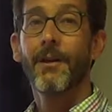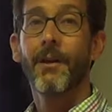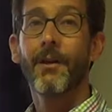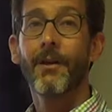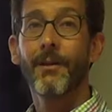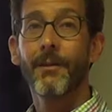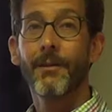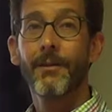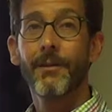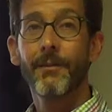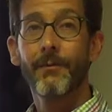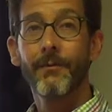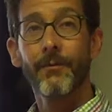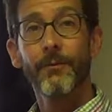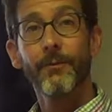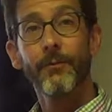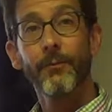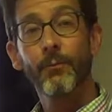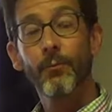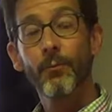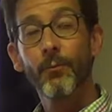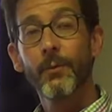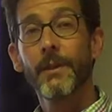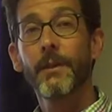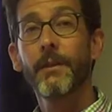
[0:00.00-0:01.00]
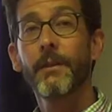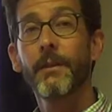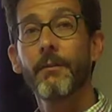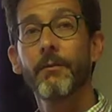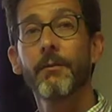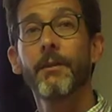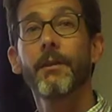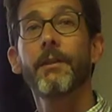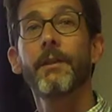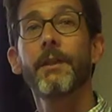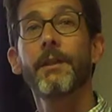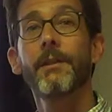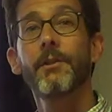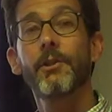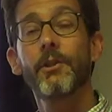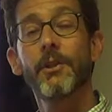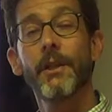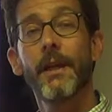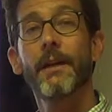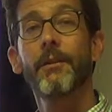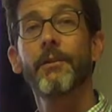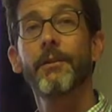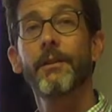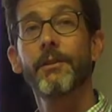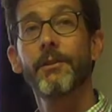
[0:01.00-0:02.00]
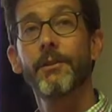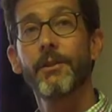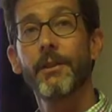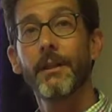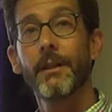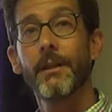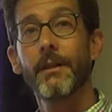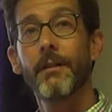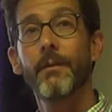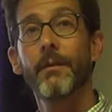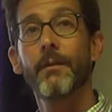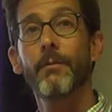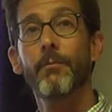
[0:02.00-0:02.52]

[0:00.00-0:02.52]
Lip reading: are really, really challenging,